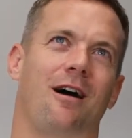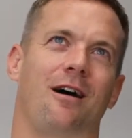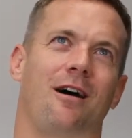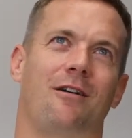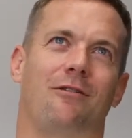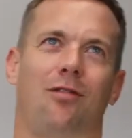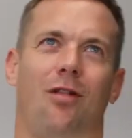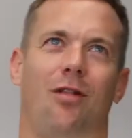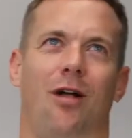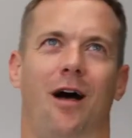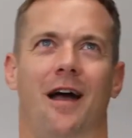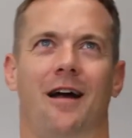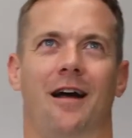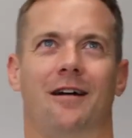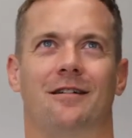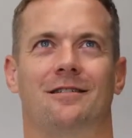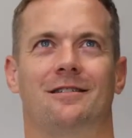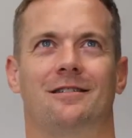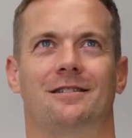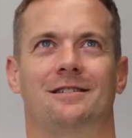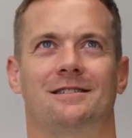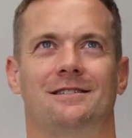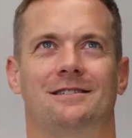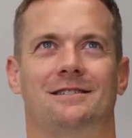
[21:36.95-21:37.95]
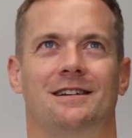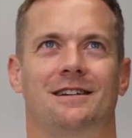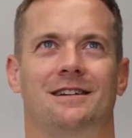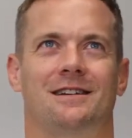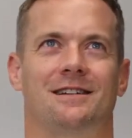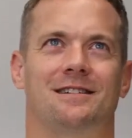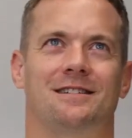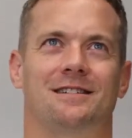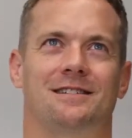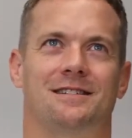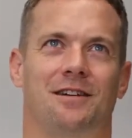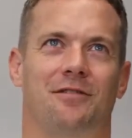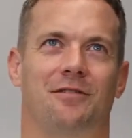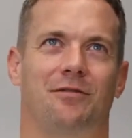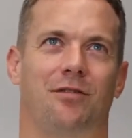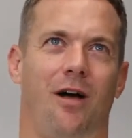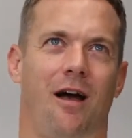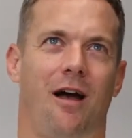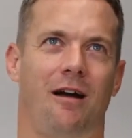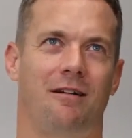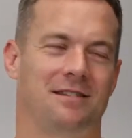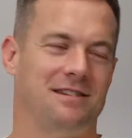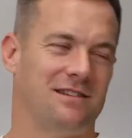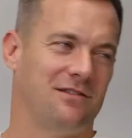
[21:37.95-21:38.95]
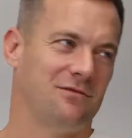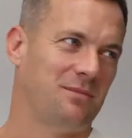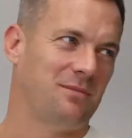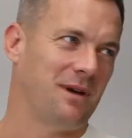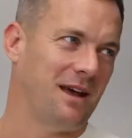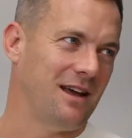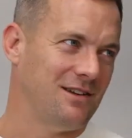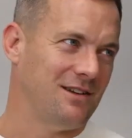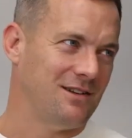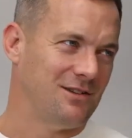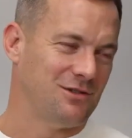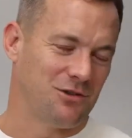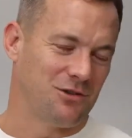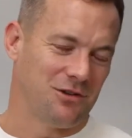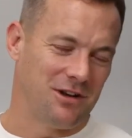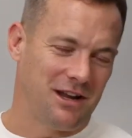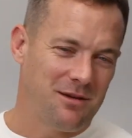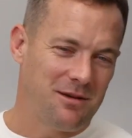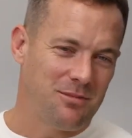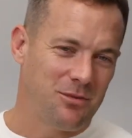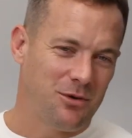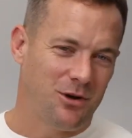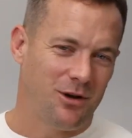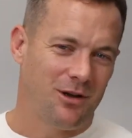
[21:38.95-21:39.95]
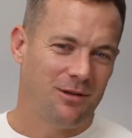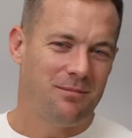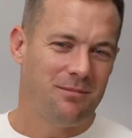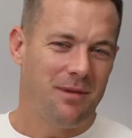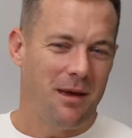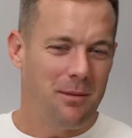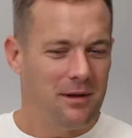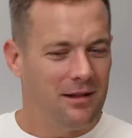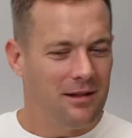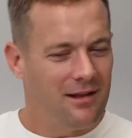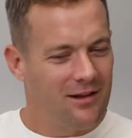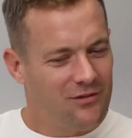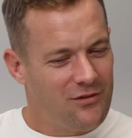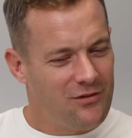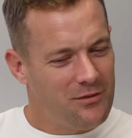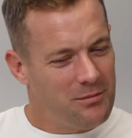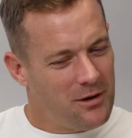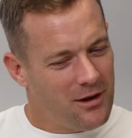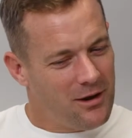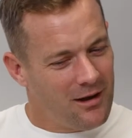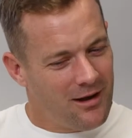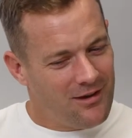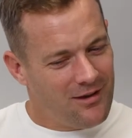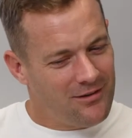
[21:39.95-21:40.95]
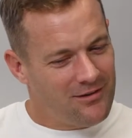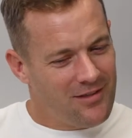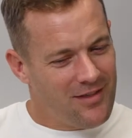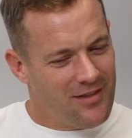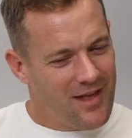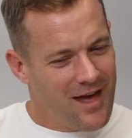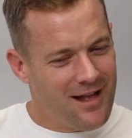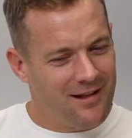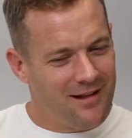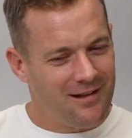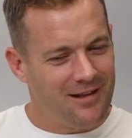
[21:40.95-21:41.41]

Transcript: a flyer is a flyer at 7 pages or an ebook, maybe less of a podcast than that.